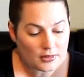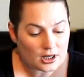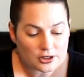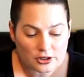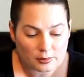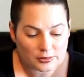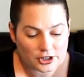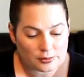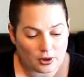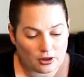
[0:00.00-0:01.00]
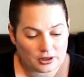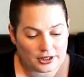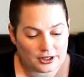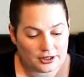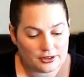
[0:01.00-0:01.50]
Some small
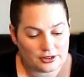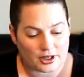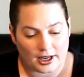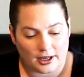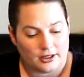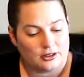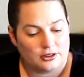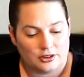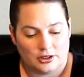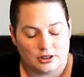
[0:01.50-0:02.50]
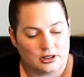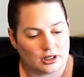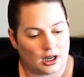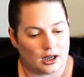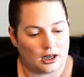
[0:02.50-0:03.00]
lids and
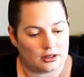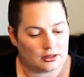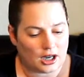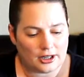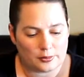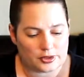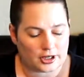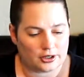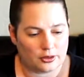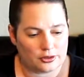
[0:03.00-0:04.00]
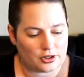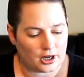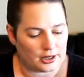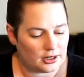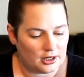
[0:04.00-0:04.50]
items that can go
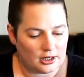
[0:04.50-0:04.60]
inside.